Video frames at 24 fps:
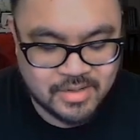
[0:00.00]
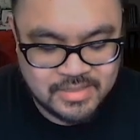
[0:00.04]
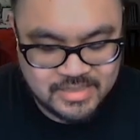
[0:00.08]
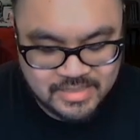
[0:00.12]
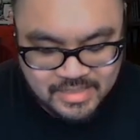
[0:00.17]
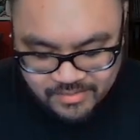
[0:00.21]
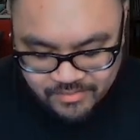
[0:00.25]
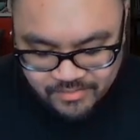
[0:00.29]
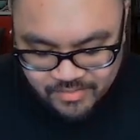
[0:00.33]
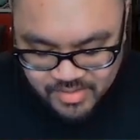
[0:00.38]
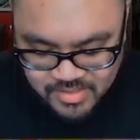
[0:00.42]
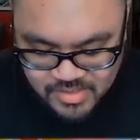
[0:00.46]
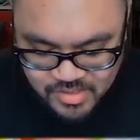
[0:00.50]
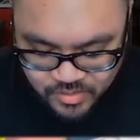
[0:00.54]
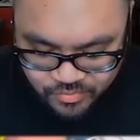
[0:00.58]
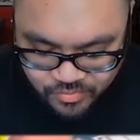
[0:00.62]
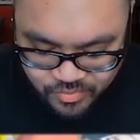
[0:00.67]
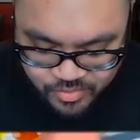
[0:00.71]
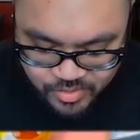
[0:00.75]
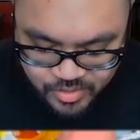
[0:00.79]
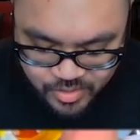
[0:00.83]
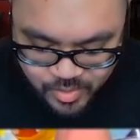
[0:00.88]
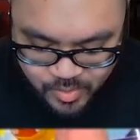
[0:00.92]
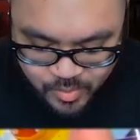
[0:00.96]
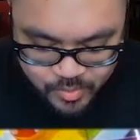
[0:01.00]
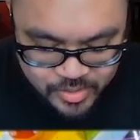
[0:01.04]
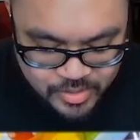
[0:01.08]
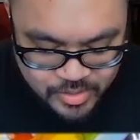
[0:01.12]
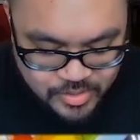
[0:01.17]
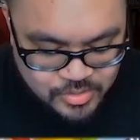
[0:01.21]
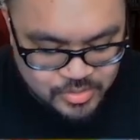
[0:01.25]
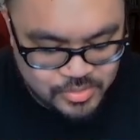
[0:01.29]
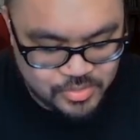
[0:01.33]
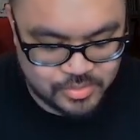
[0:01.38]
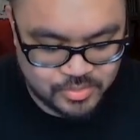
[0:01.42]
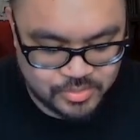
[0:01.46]
even just for the
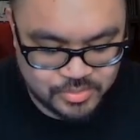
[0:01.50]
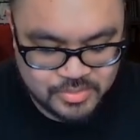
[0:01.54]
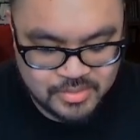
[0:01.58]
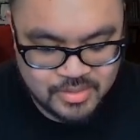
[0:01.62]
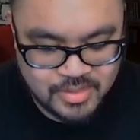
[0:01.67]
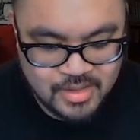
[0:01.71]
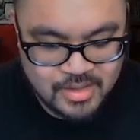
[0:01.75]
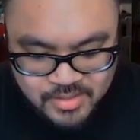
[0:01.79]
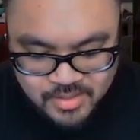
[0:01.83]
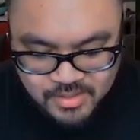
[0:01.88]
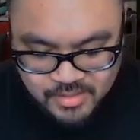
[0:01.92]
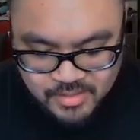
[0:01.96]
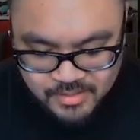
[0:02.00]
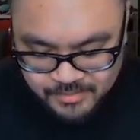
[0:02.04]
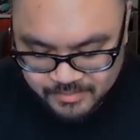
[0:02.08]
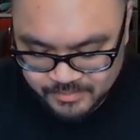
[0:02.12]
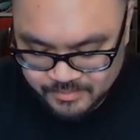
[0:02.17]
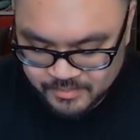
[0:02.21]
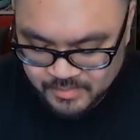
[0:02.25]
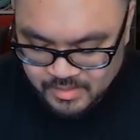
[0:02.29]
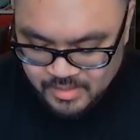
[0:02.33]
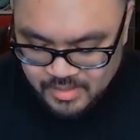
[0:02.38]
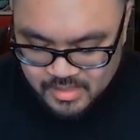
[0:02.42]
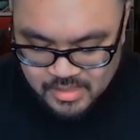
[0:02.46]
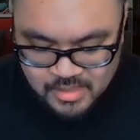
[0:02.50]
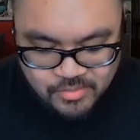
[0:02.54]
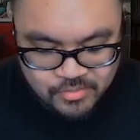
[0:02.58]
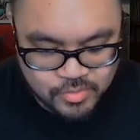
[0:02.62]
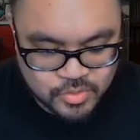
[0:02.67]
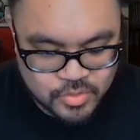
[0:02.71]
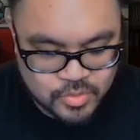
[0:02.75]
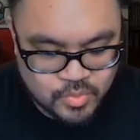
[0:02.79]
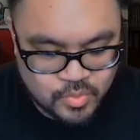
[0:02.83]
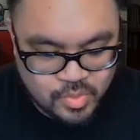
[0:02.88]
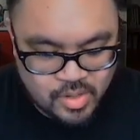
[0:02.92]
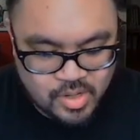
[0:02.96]
originals. Evil
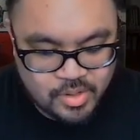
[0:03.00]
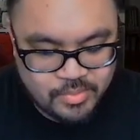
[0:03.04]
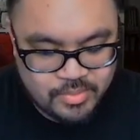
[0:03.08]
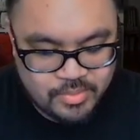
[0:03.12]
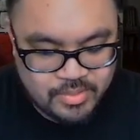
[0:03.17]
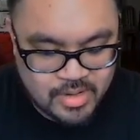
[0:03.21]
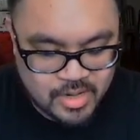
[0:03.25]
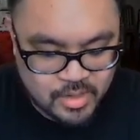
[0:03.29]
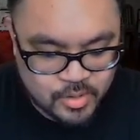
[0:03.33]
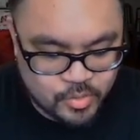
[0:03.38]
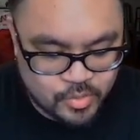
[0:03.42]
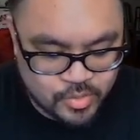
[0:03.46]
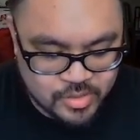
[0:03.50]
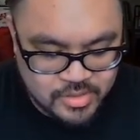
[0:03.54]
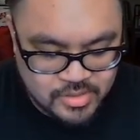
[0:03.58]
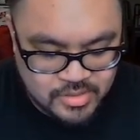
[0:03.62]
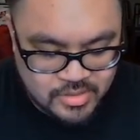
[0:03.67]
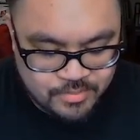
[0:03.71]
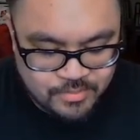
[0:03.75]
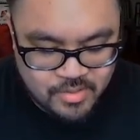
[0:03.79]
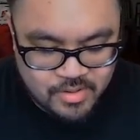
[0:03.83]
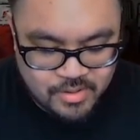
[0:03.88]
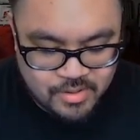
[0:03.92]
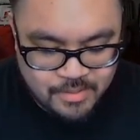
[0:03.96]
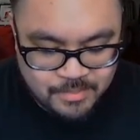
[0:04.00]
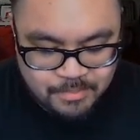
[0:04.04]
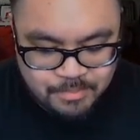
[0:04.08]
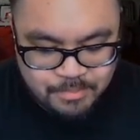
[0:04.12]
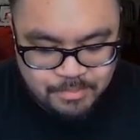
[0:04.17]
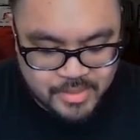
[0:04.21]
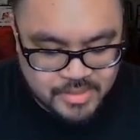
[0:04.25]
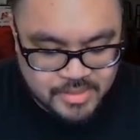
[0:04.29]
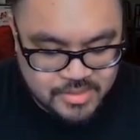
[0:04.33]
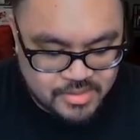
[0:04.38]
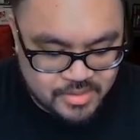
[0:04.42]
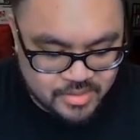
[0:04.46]
Squall, we got Grizzlymon,
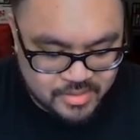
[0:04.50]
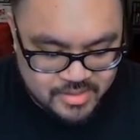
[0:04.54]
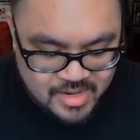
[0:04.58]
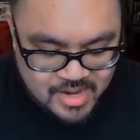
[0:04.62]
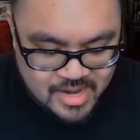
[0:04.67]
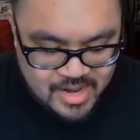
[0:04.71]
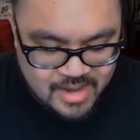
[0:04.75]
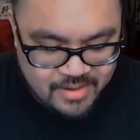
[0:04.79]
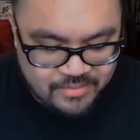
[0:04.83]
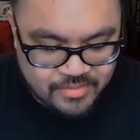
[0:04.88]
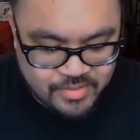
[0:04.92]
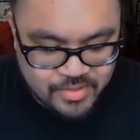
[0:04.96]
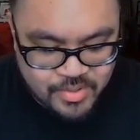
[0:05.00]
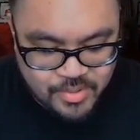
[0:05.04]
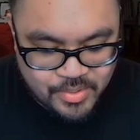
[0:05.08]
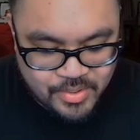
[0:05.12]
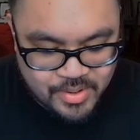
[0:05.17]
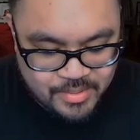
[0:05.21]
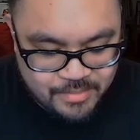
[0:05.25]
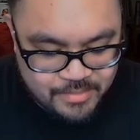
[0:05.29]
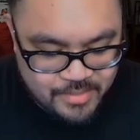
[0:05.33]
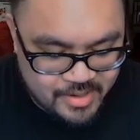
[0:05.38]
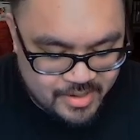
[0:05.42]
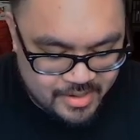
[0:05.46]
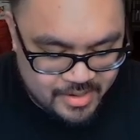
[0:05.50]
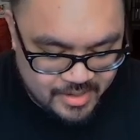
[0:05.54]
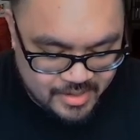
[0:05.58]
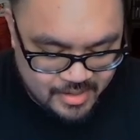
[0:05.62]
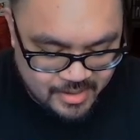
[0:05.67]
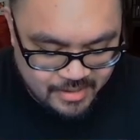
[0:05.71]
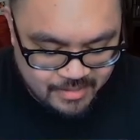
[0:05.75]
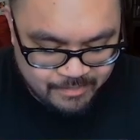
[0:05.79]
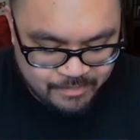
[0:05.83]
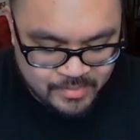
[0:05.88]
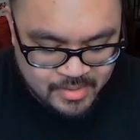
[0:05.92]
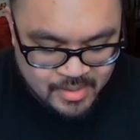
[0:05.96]
Buster Dive, Kodemon,
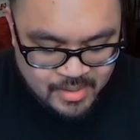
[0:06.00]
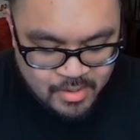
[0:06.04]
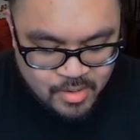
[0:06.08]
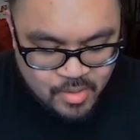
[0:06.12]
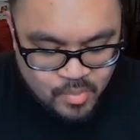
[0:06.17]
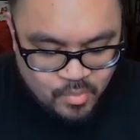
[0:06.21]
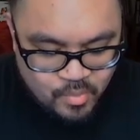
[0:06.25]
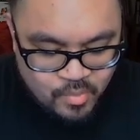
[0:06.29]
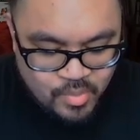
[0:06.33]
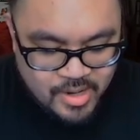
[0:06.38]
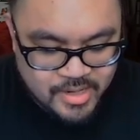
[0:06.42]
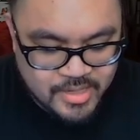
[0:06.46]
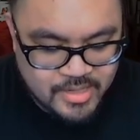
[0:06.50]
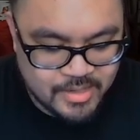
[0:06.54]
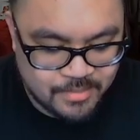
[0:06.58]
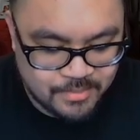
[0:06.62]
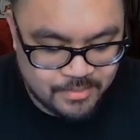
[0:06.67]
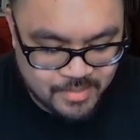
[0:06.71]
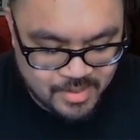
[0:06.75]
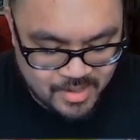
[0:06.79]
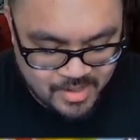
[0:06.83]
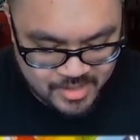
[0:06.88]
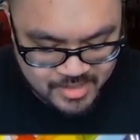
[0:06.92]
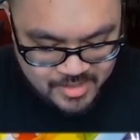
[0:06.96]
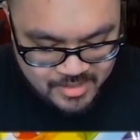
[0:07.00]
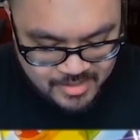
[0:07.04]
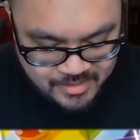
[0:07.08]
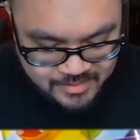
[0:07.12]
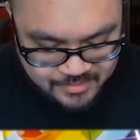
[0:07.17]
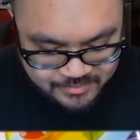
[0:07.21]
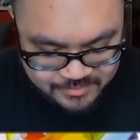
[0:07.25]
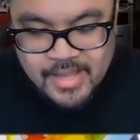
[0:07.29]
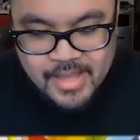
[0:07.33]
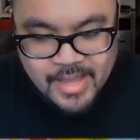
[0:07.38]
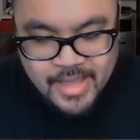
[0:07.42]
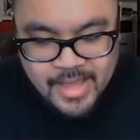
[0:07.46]
Wanyamon.
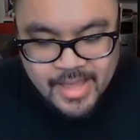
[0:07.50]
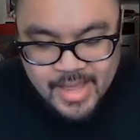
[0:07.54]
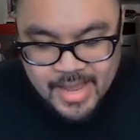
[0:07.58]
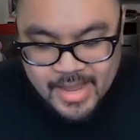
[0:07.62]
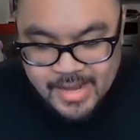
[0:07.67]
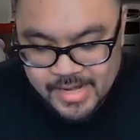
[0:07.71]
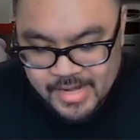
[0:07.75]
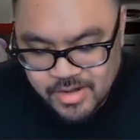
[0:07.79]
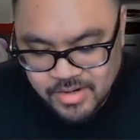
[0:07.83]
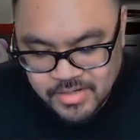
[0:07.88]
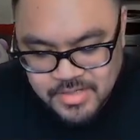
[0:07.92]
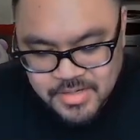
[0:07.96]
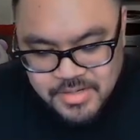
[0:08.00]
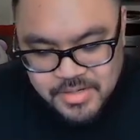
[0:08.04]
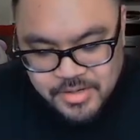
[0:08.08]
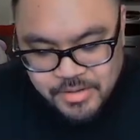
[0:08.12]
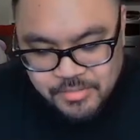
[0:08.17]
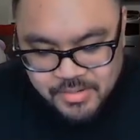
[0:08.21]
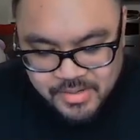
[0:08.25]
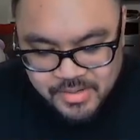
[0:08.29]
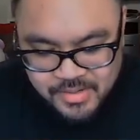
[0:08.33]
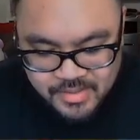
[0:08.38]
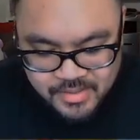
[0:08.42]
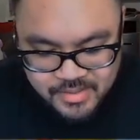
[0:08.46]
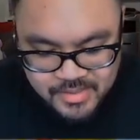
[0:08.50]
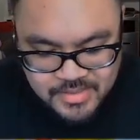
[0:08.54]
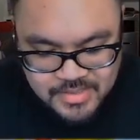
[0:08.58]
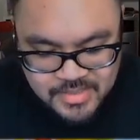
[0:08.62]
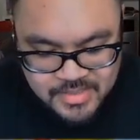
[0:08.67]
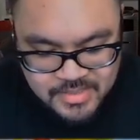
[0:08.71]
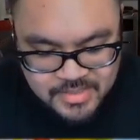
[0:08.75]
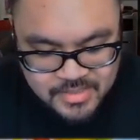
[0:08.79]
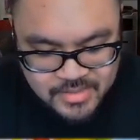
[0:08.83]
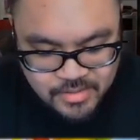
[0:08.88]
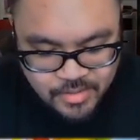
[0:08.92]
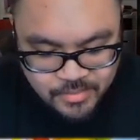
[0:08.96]
And here's a new one. This
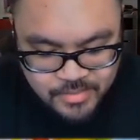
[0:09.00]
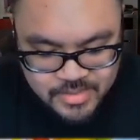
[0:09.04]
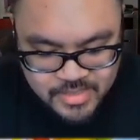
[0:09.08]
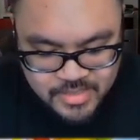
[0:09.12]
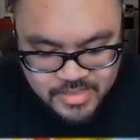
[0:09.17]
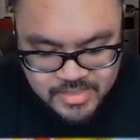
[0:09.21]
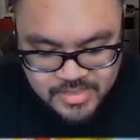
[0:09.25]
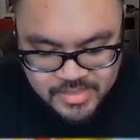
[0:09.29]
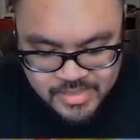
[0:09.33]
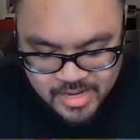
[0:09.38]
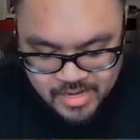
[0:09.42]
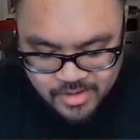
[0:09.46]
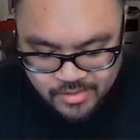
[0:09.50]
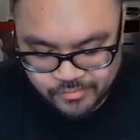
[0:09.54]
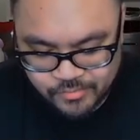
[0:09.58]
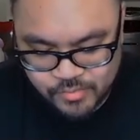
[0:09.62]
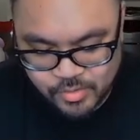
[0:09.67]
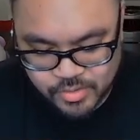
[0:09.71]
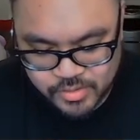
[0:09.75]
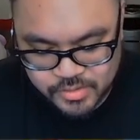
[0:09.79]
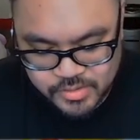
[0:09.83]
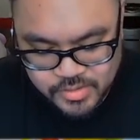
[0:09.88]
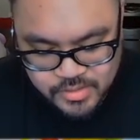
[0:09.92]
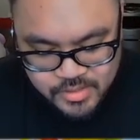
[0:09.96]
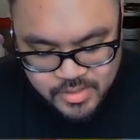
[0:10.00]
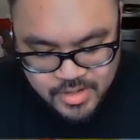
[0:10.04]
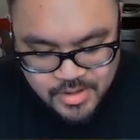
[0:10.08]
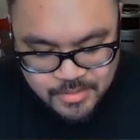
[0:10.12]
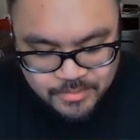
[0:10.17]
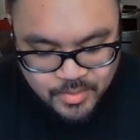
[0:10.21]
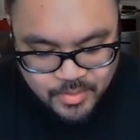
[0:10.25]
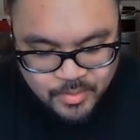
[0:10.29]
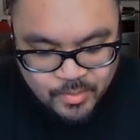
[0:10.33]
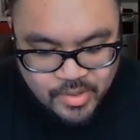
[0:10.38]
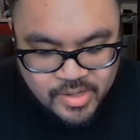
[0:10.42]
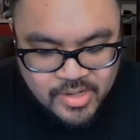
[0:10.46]
is your Digi-Egg, of course.
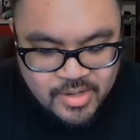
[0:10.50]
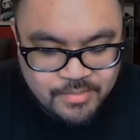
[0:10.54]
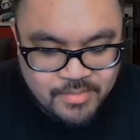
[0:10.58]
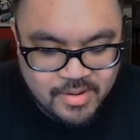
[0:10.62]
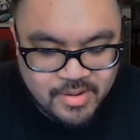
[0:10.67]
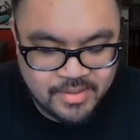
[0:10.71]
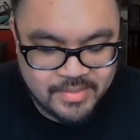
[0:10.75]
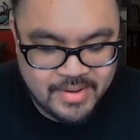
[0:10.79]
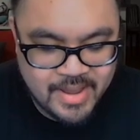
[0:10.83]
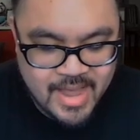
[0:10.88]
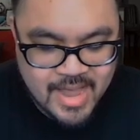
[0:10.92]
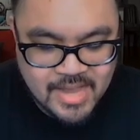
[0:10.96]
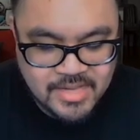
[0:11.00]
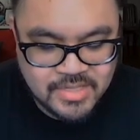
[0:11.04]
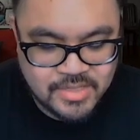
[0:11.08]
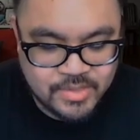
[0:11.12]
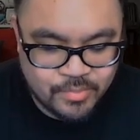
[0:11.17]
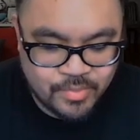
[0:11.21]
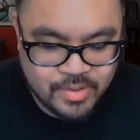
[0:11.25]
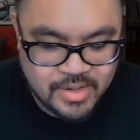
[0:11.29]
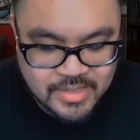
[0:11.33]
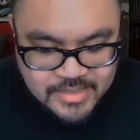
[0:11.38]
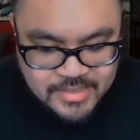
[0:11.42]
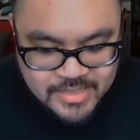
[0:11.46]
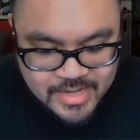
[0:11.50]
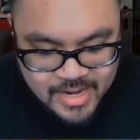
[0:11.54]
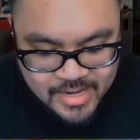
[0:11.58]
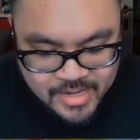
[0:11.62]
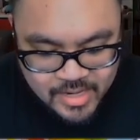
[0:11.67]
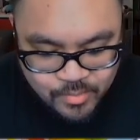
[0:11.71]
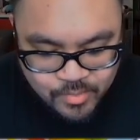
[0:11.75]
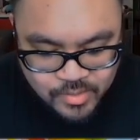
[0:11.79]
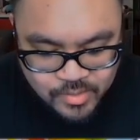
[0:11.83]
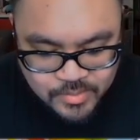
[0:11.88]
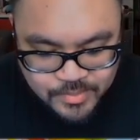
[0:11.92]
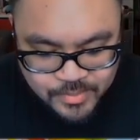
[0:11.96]
But Wanyamon has a when
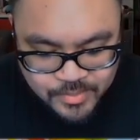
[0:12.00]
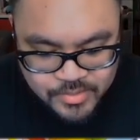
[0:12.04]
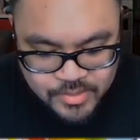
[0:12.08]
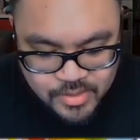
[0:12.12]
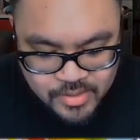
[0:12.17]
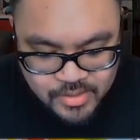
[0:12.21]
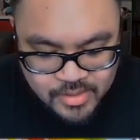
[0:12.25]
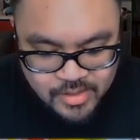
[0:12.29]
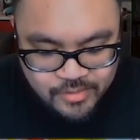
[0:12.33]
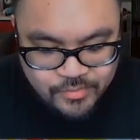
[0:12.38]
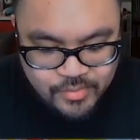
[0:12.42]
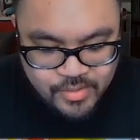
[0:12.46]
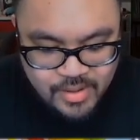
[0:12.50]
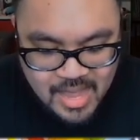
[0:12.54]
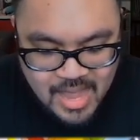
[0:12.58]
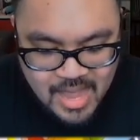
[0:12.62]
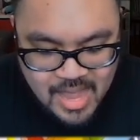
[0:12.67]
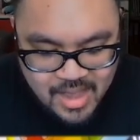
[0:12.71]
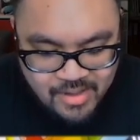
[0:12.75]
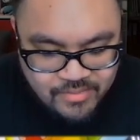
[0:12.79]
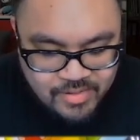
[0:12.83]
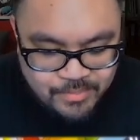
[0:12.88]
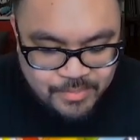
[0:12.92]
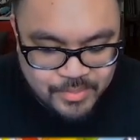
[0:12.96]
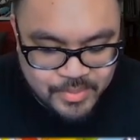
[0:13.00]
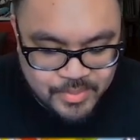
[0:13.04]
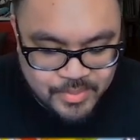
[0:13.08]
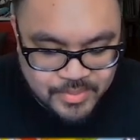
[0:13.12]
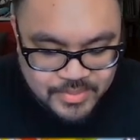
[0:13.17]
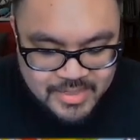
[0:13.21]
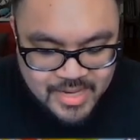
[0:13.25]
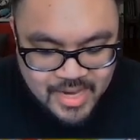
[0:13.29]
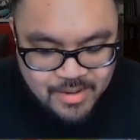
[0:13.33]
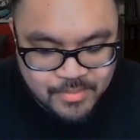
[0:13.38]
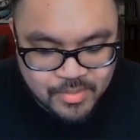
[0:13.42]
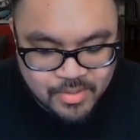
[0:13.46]
attacking once per turn. If you have a blue
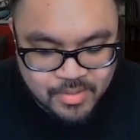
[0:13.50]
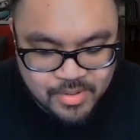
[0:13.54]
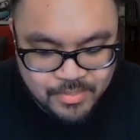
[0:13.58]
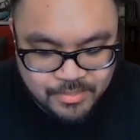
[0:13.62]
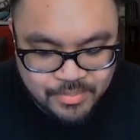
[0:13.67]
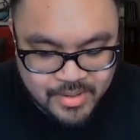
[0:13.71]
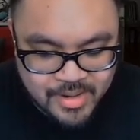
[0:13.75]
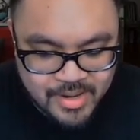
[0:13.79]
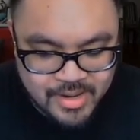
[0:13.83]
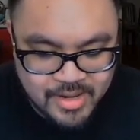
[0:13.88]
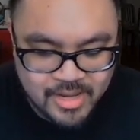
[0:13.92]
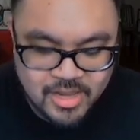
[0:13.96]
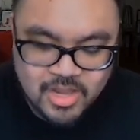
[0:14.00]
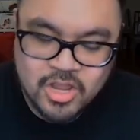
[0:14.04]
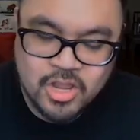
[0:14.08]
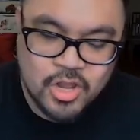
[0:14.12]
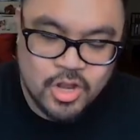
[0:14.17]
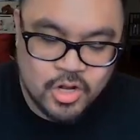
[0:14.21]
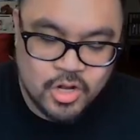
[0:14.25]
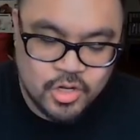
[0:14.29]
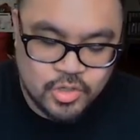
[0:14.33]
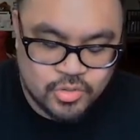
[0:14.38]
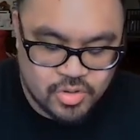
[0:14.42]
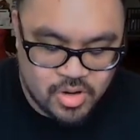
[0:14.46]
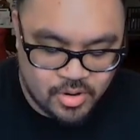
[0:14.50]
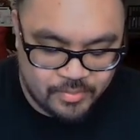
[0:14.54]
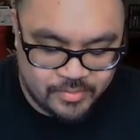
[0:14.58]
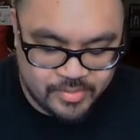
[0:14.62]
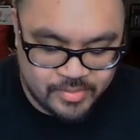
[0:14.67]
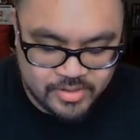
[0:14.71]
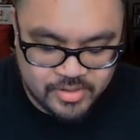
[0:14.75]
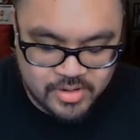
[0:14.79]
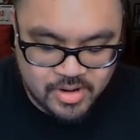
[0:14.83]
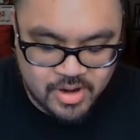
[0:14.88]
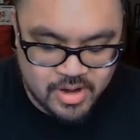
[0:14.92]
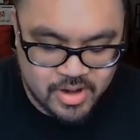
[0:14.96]
tamer in play, draw
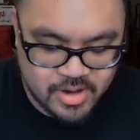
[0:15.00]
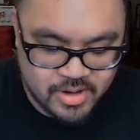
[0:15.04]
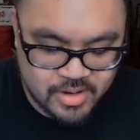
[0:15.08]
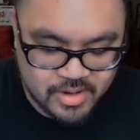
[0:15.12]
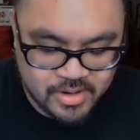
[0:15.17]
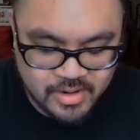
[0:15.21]
1 card.